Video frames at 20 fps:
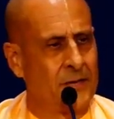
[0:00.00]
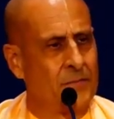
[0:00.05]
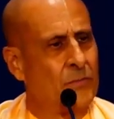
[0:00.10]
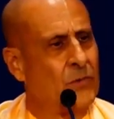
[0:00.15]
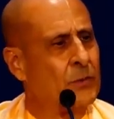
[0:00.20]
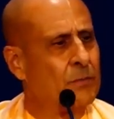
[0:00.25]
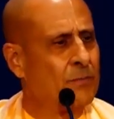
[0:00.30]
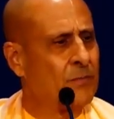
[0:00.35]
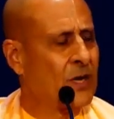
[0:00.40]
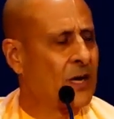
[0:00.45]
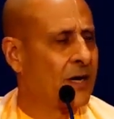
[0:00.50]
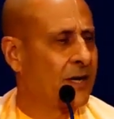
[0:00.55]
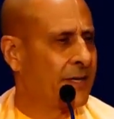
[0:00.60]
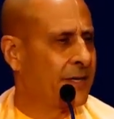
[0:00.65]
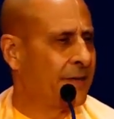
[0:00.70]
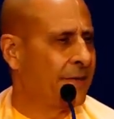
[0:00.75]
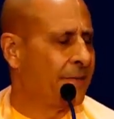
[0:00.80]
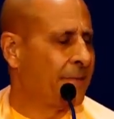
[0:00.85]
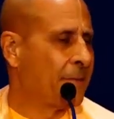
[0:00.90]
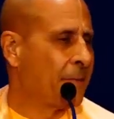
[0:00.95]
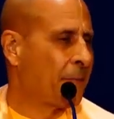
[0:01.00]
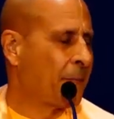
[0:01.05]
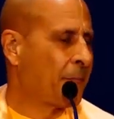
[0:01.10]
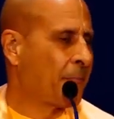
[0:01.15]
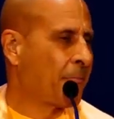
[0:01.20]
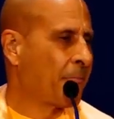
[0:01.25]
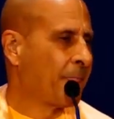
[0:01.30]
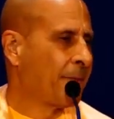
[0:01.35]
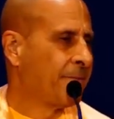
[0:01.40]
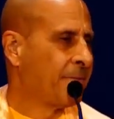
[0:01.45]
In Mumbai,
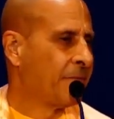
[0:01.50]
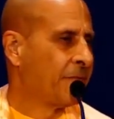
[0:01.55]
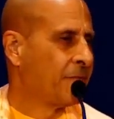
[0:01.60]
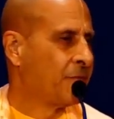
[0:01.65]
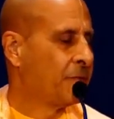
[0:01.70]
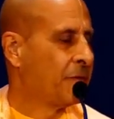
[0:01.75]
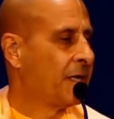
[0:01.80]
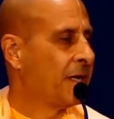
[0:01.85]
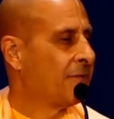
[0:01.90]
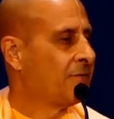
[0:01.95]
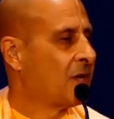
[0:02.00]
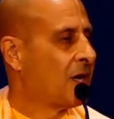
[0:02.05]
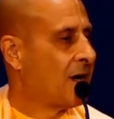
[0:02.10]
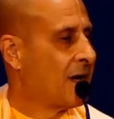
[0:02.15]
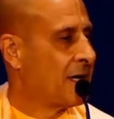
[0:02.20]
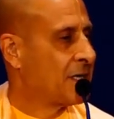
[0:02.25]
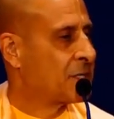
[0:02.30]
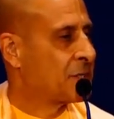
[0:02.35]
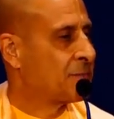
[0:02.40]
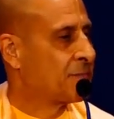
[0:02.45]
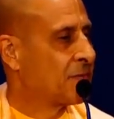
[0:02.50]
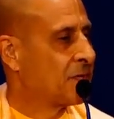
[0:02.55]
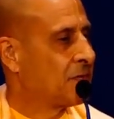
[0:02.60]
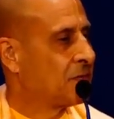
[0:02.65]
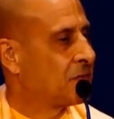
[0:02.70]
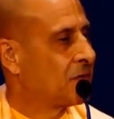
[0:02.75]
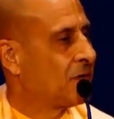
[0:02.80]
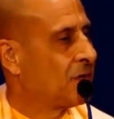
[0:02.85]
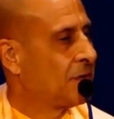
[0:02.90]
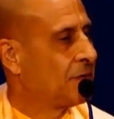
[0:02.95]
we have a
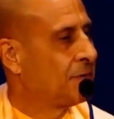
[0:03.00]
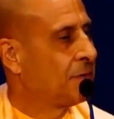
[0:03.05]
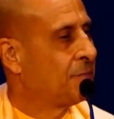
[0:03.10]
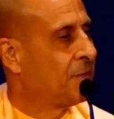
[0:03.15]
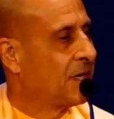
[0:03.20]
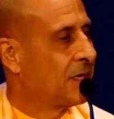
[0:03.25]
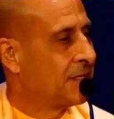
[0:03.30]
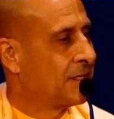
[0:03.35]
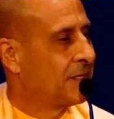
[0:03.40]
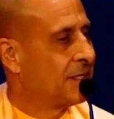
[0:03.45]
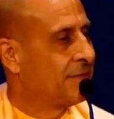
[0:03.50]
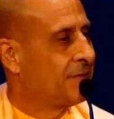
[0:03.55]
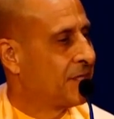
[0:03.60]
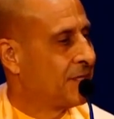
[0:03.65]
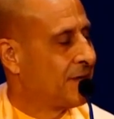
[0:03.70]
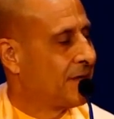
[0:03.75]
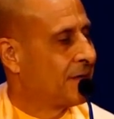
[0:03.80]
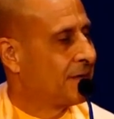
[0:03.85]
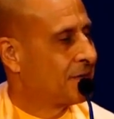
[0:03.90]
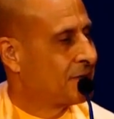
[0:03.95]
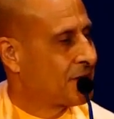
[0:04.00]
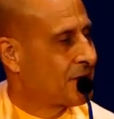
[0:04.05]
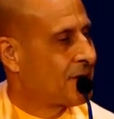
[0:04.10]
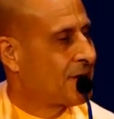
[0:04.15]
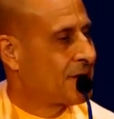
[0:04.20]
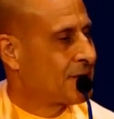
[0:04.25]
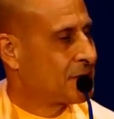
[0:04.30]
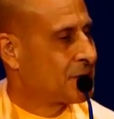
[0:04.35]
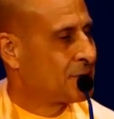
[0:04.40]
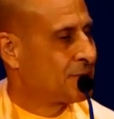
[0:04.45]
hospital called the Bhaktivedanta
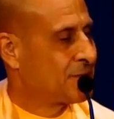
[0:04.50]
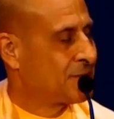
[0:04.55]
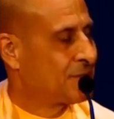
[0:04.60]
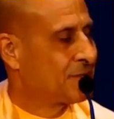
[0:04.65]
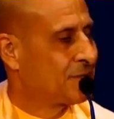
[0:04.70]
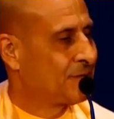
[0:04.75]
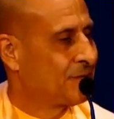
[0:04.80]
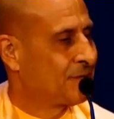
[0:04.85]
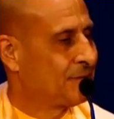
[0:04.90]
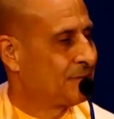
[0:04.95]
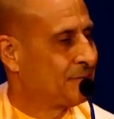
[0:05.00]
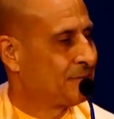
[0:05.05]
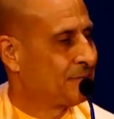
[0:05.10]
Hospital.